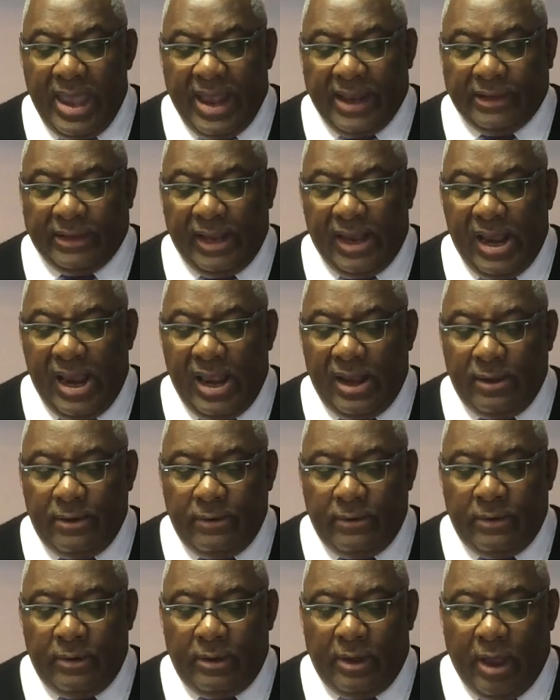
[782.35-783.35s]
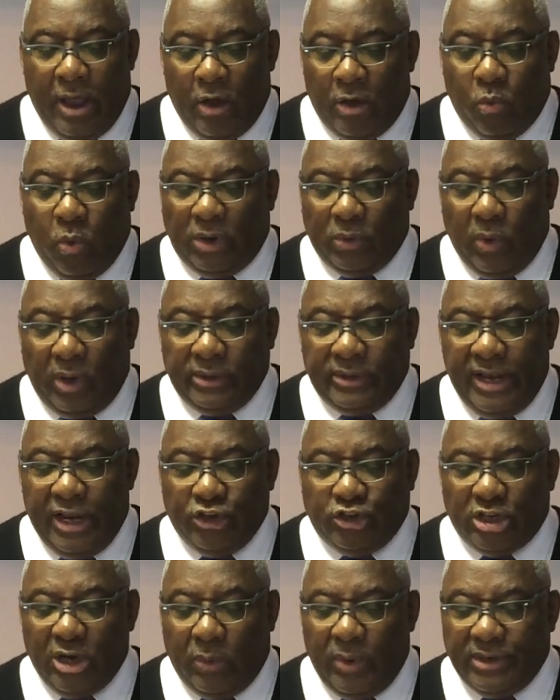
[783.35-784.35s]
And what
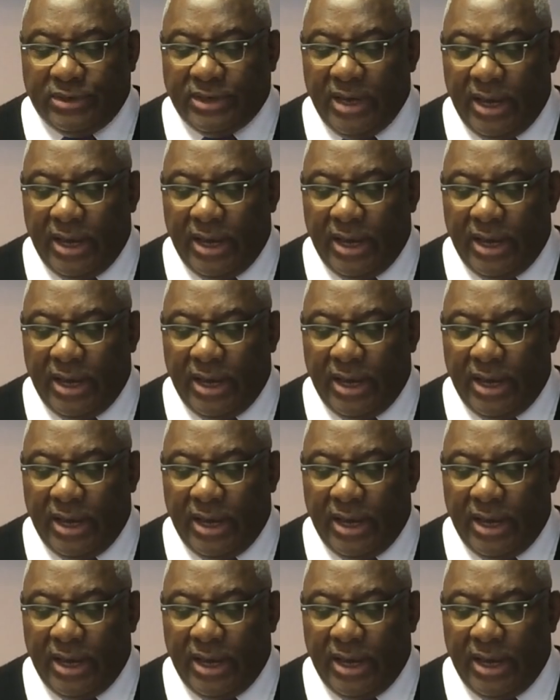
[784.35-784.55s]
then shall we